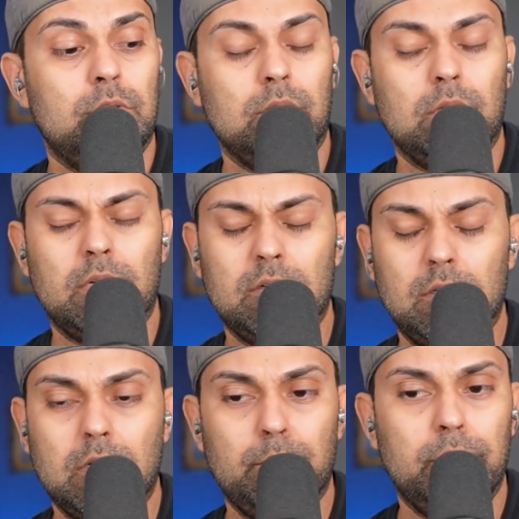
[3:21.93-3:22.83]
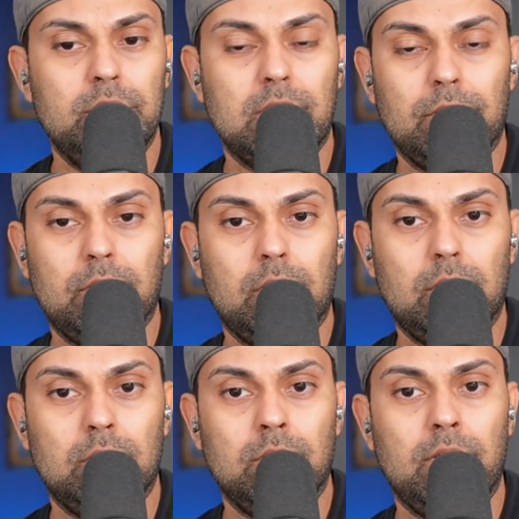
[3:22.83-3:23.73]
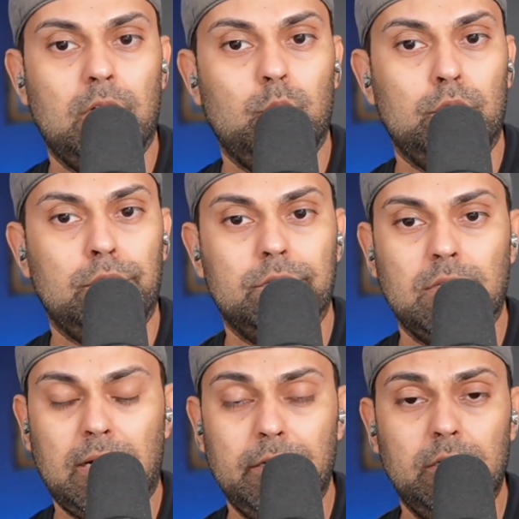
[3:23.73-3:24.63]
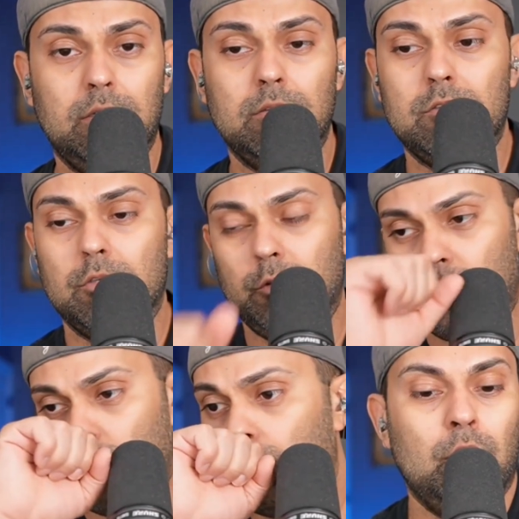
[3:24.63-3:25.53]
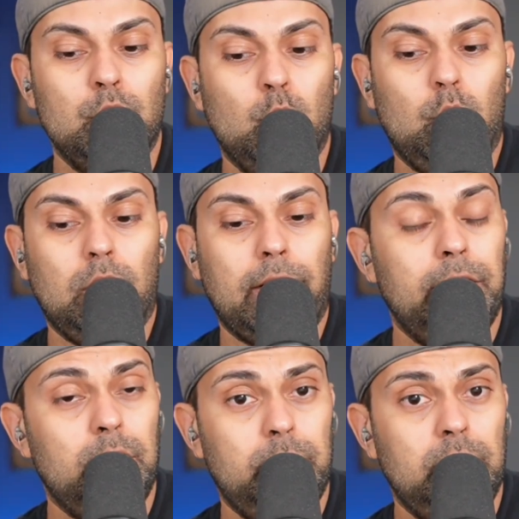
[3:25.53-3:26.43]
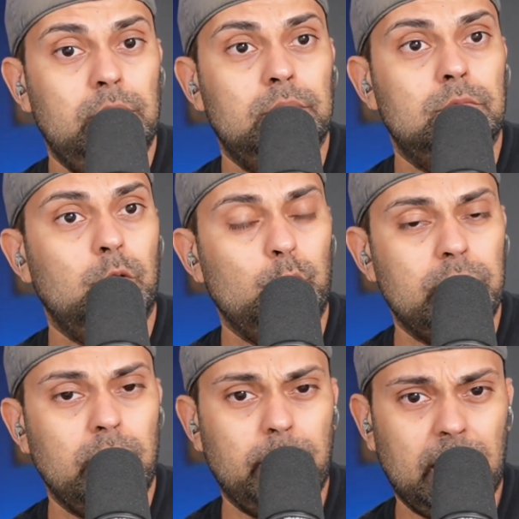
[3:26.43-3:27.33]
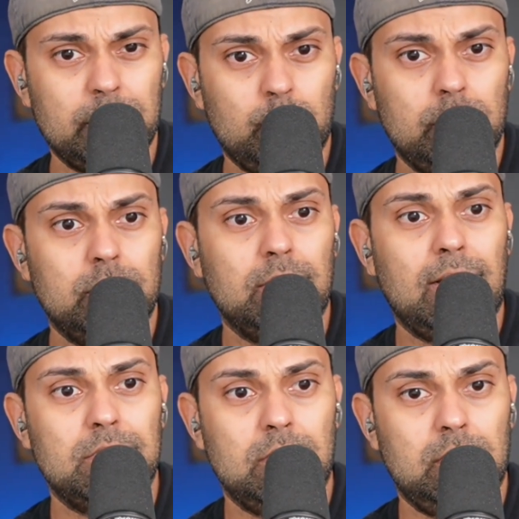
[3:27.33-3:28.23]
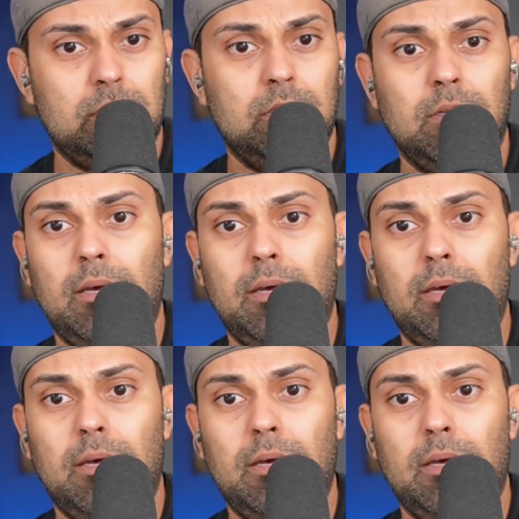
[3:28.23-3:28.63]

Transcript: There are a lot of good companies out there that will tie into your IDP, rotate passwords as needed.